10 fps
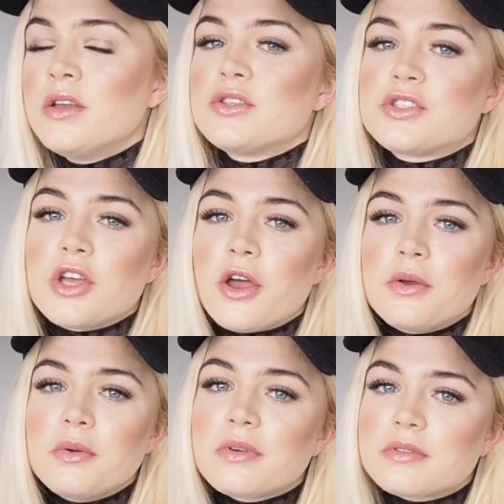
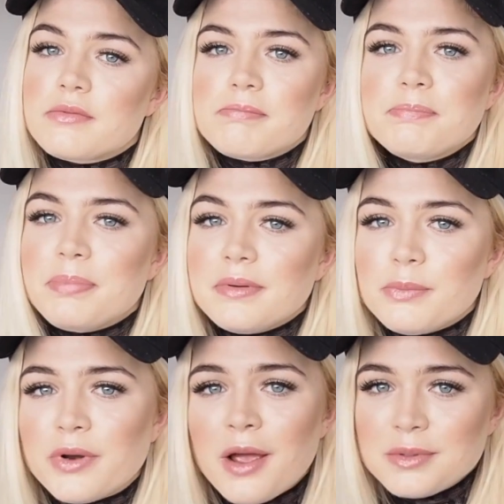So,
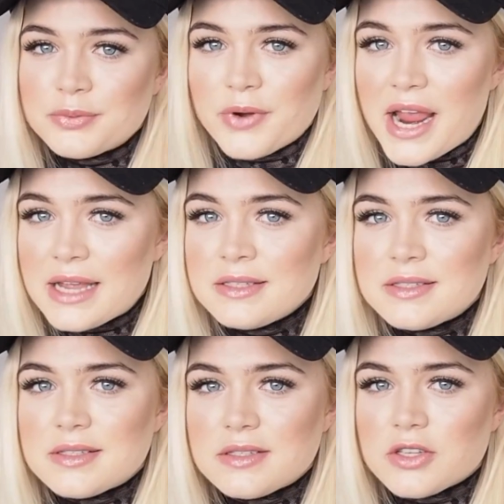when I was
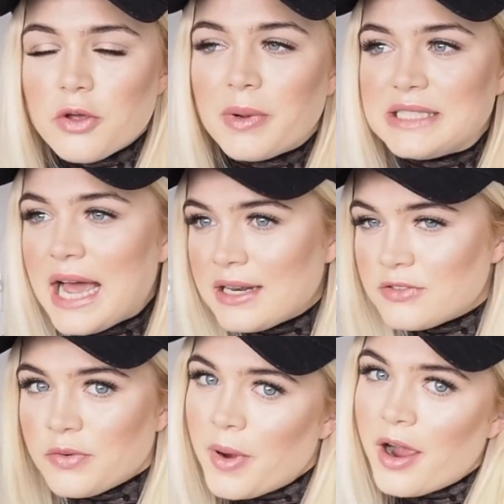raised, so my dad
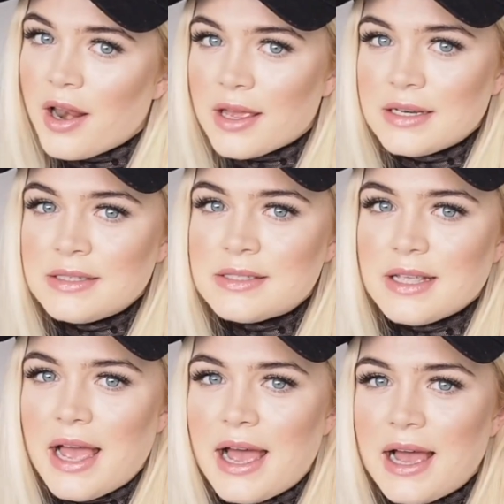is from Ireland
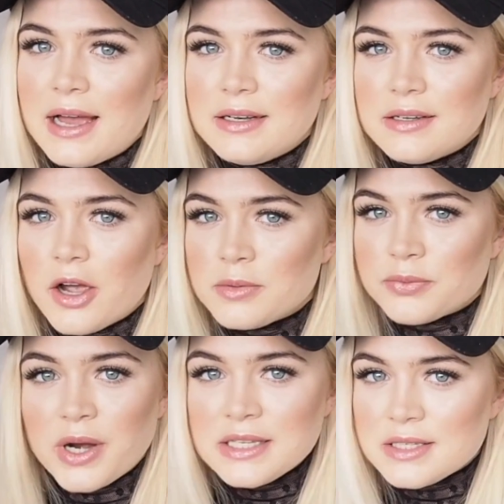and I was
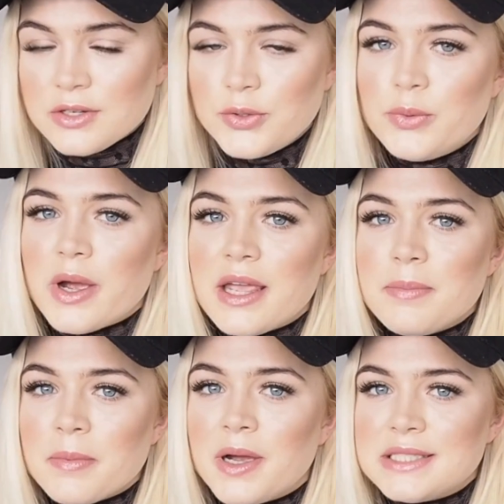raised in Norway,
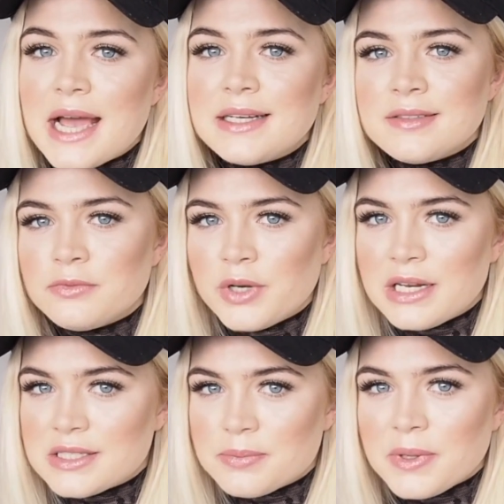but my dad didn't
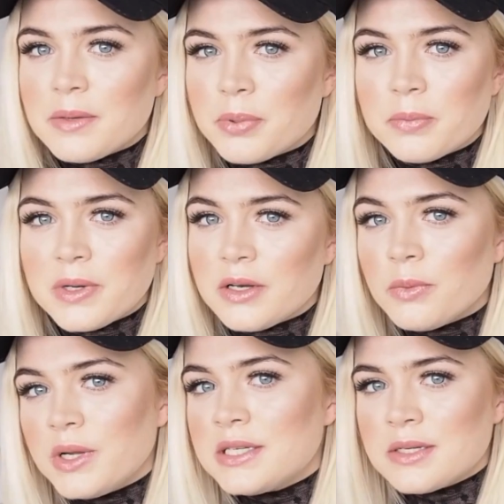really speak properly
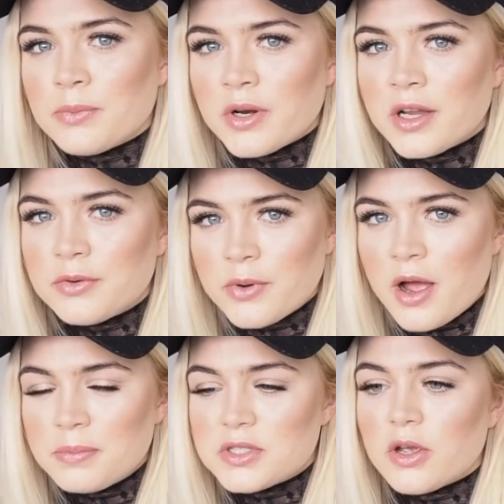Norwegian when I grew
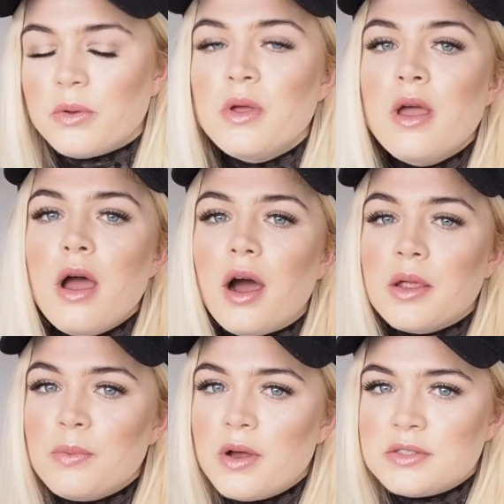up, so
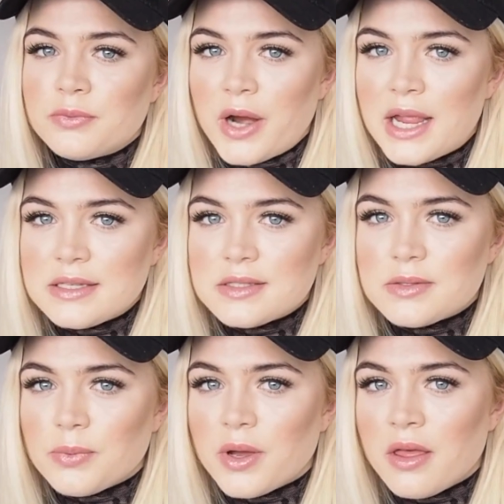I was
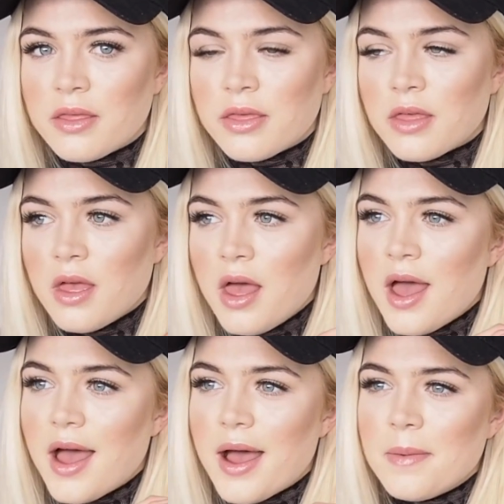raised with
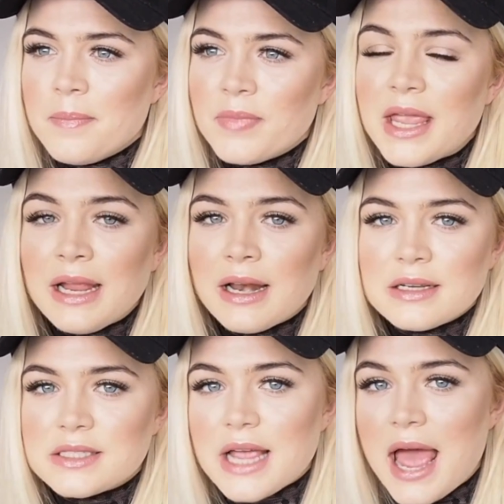
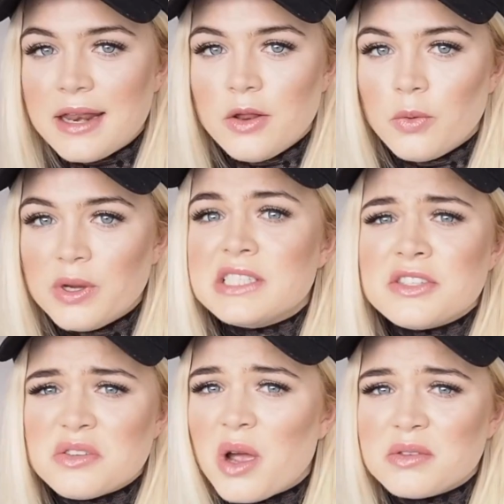English and
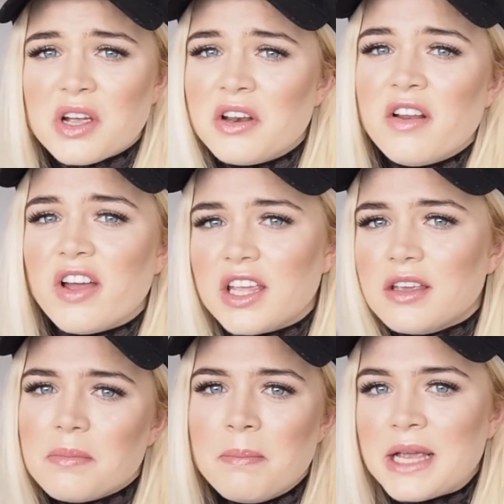Norwegian, so I was kind of
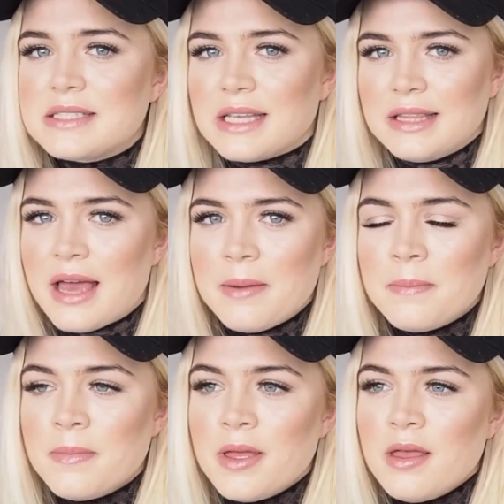like mixing
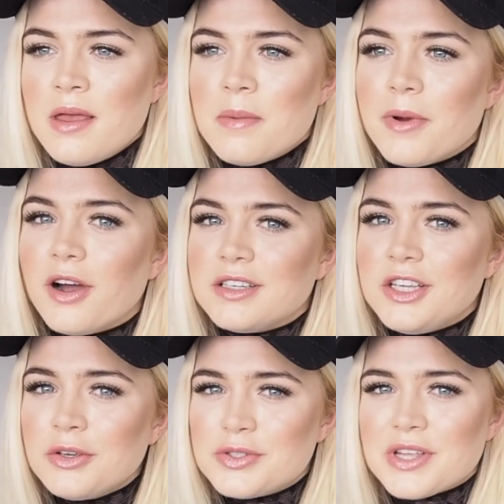them, but I
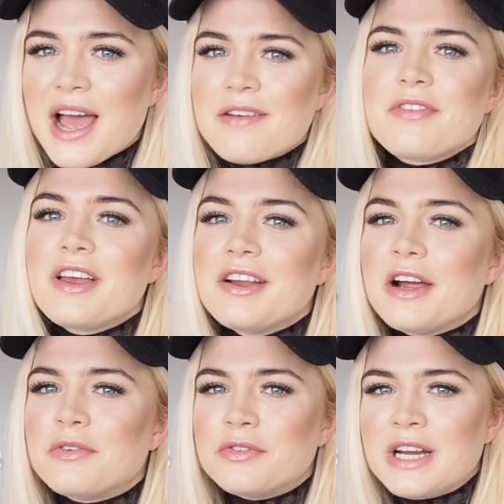used to have
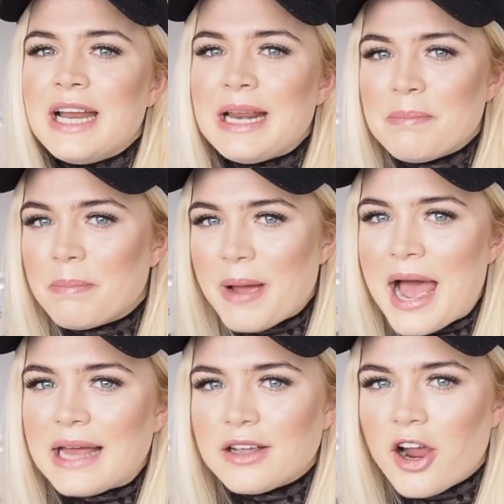a really
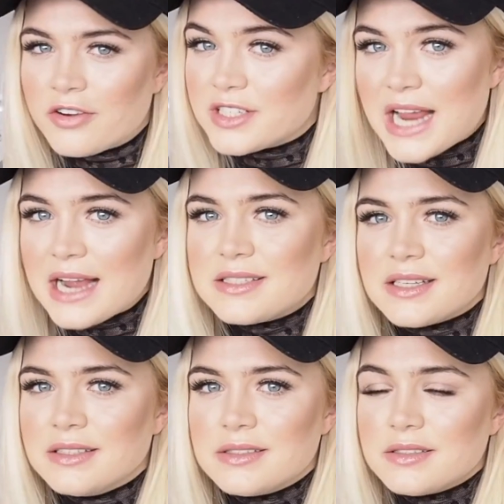bad Irish
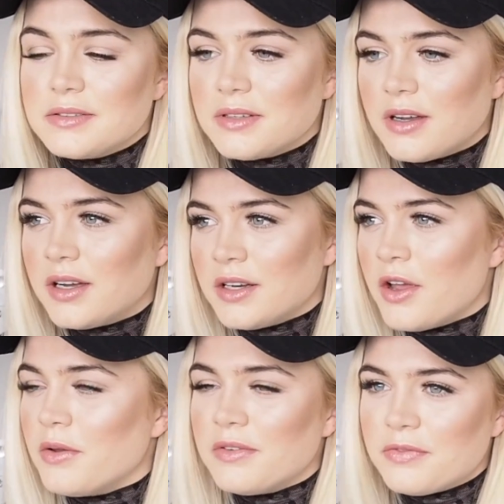accent. I know
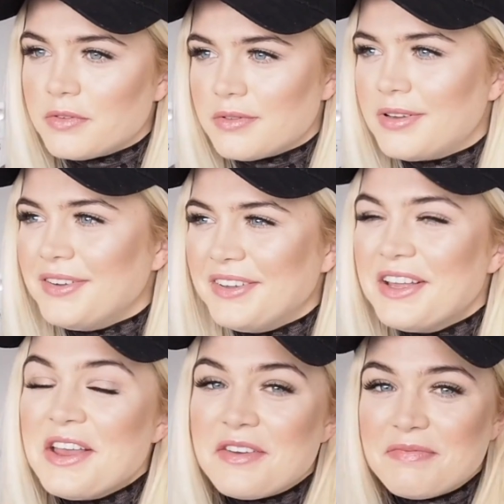if
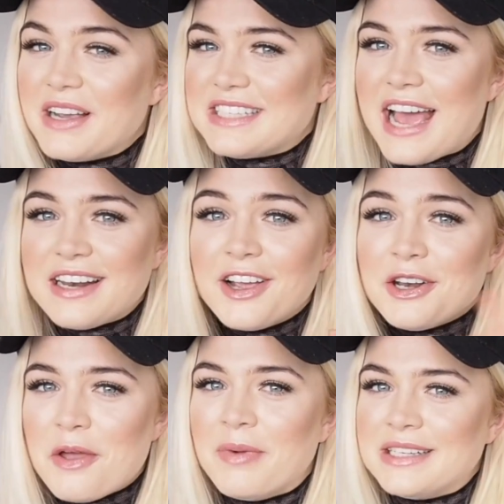my dad, I
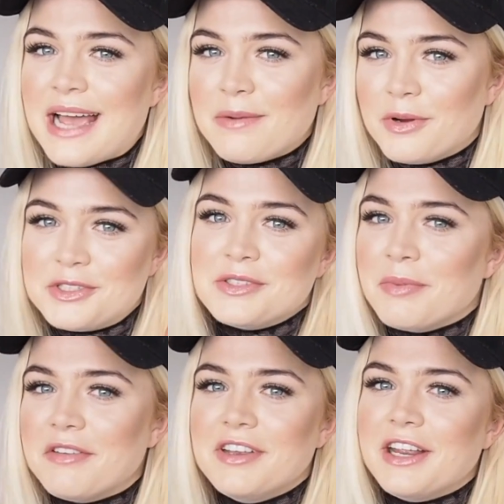know my dad watches
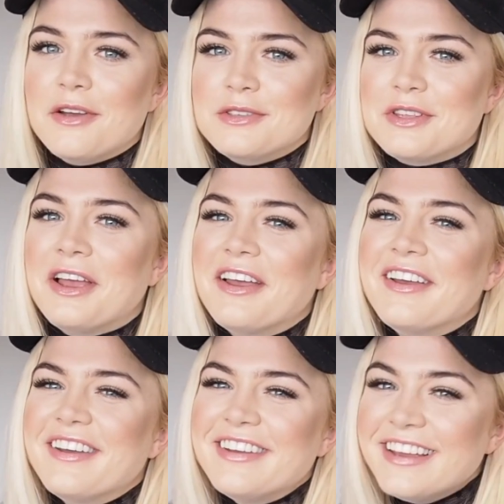my videos.
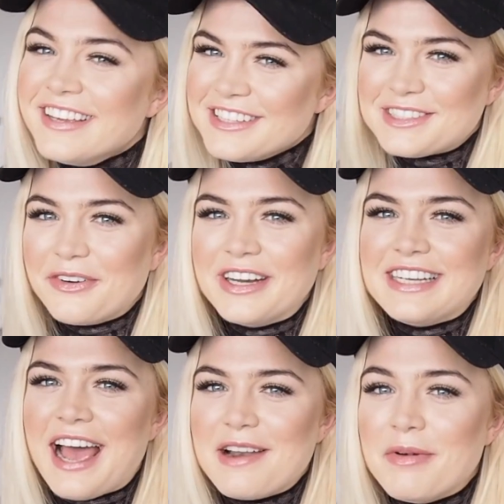Sorry
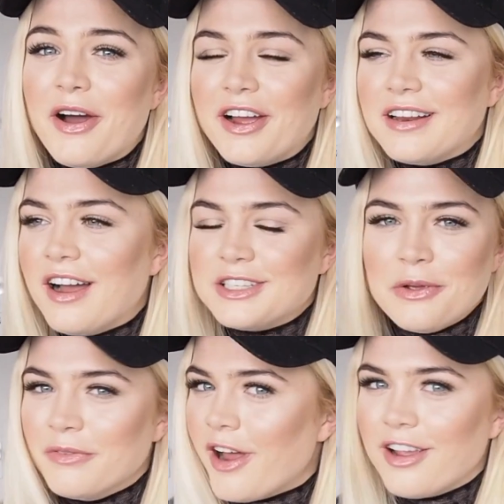Dad, but I
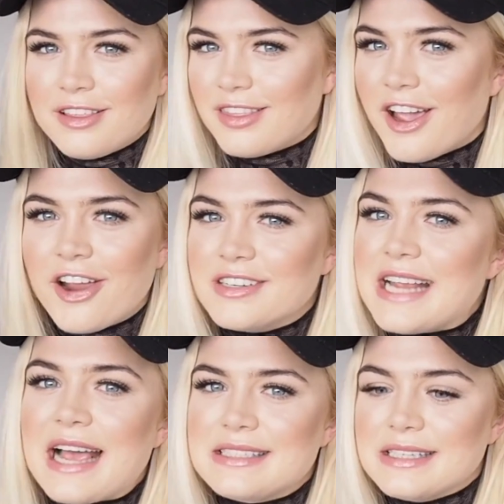don't like the Irish
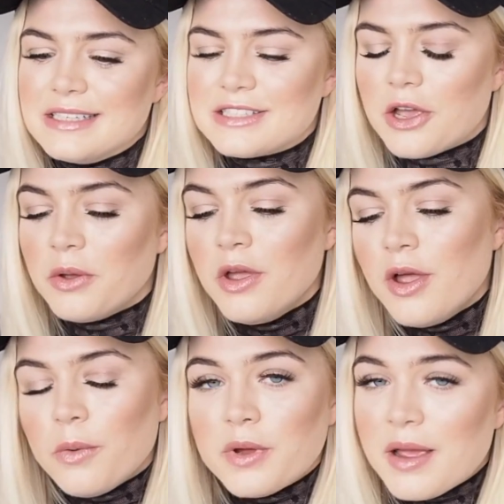accent. So
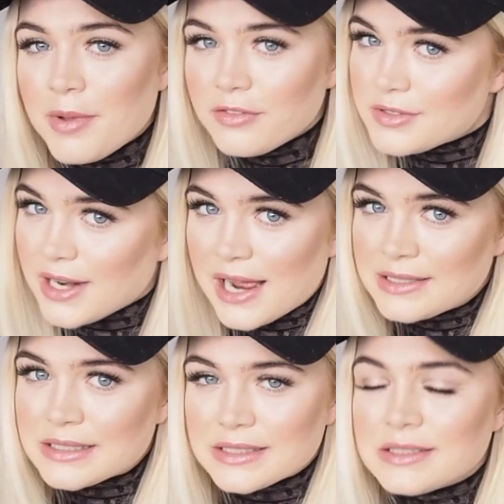when I moved to
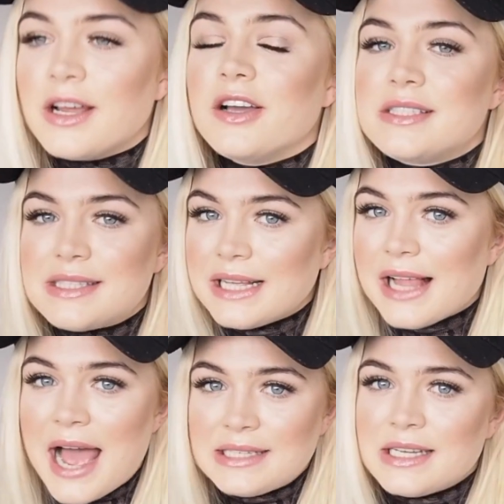London, I still
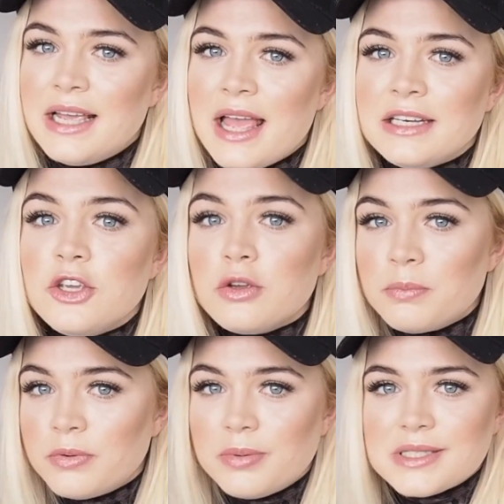had it, and you can
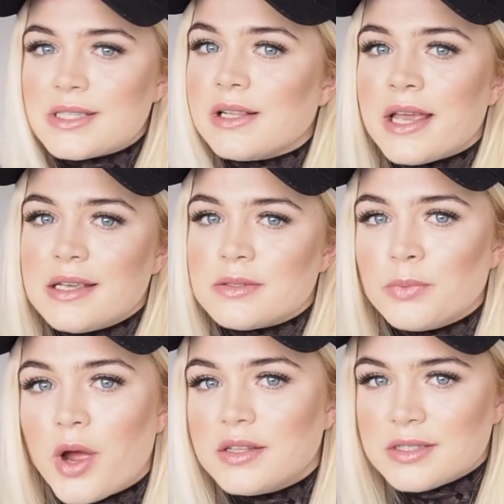probably still hear some
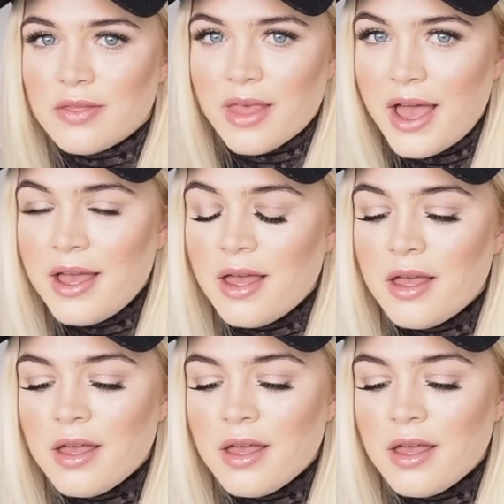words in there.